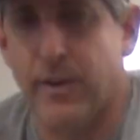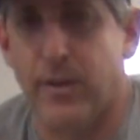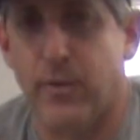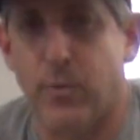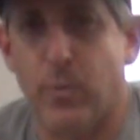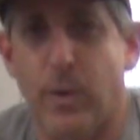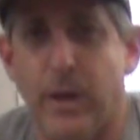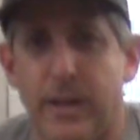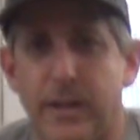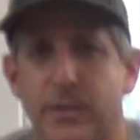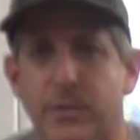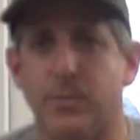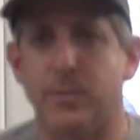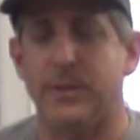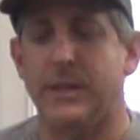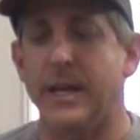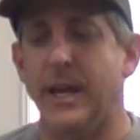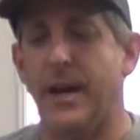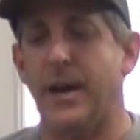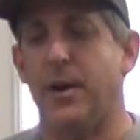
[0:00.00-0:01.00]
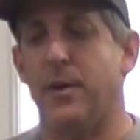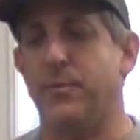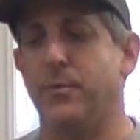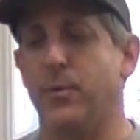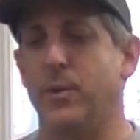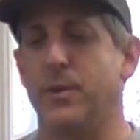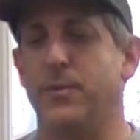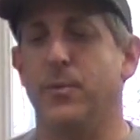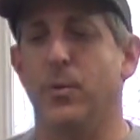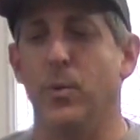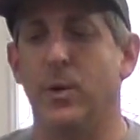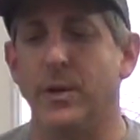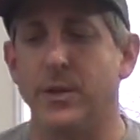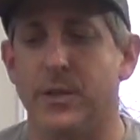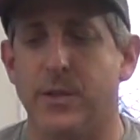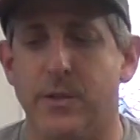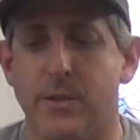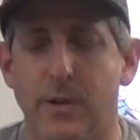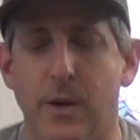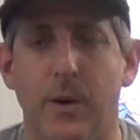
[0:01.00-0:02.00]
as well as with the AR44s.
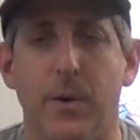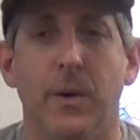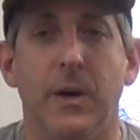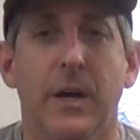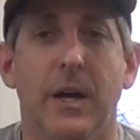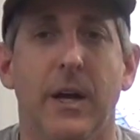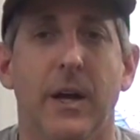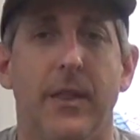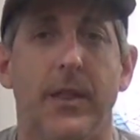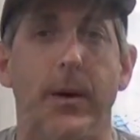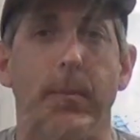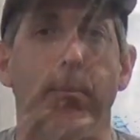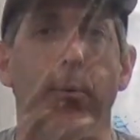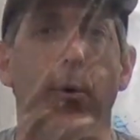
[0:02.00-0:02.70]
So the